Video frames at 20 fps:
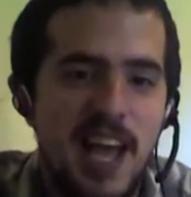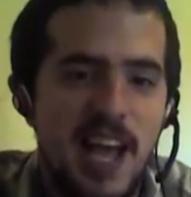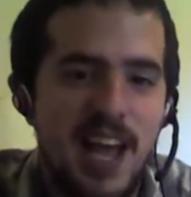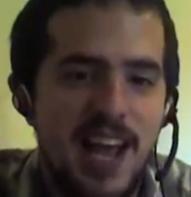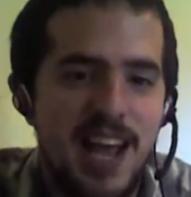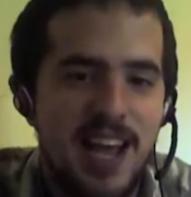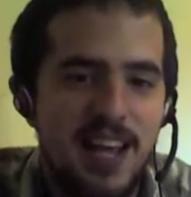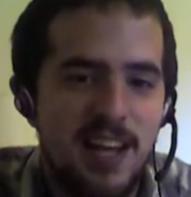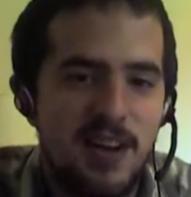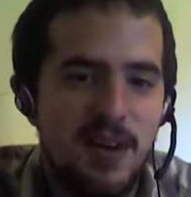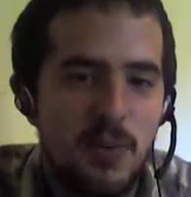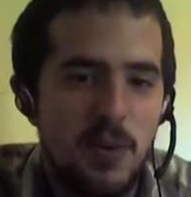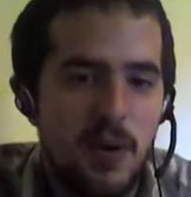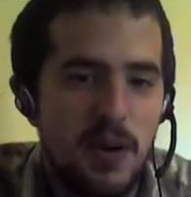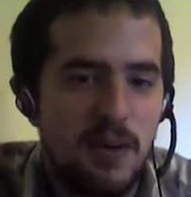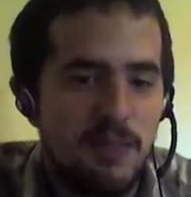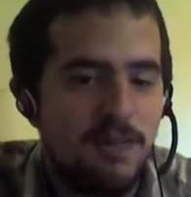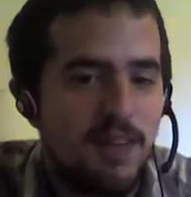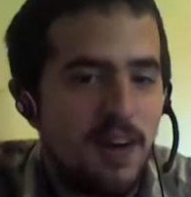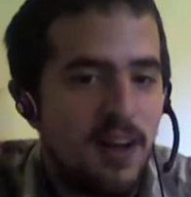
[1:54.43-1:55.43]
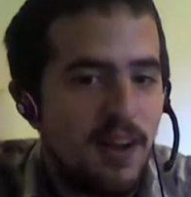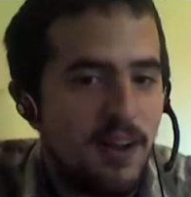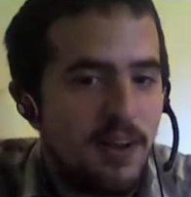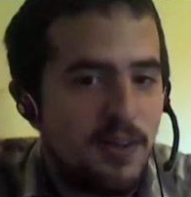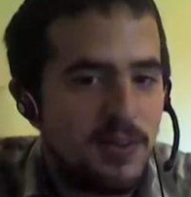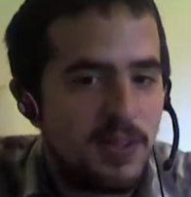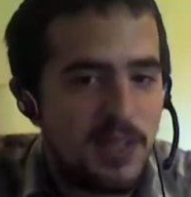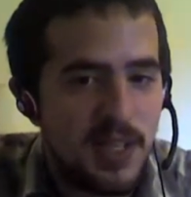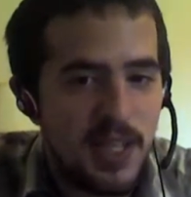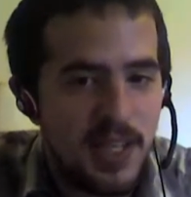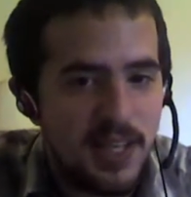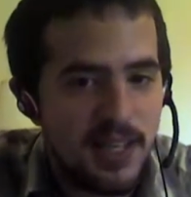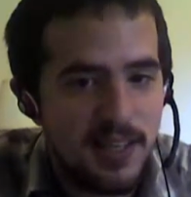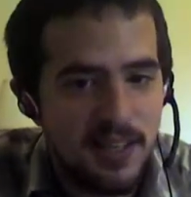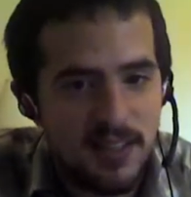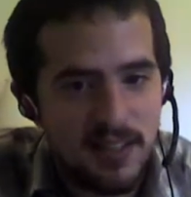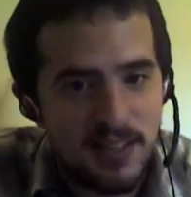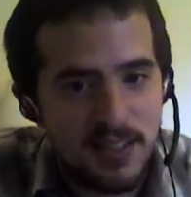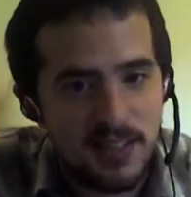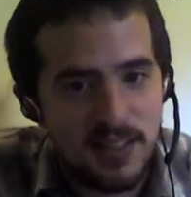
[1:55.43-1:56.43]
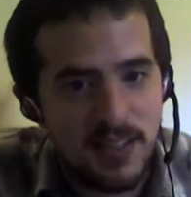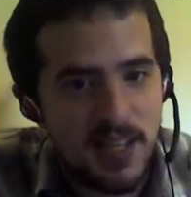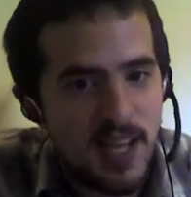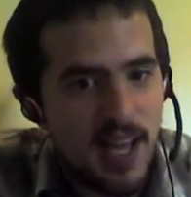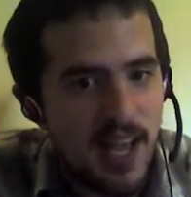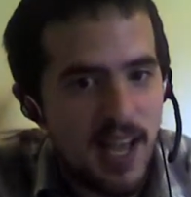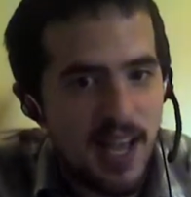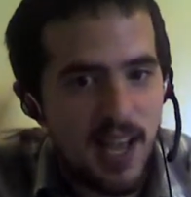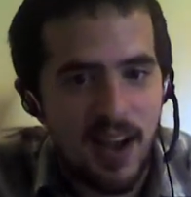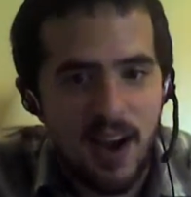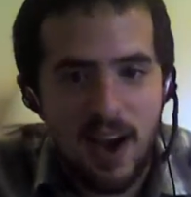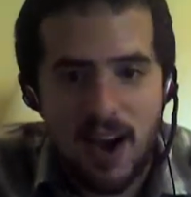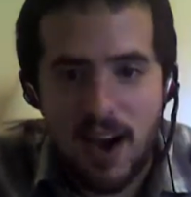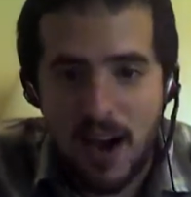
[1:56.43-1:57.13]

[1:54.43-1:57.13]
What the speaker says: And what follows is a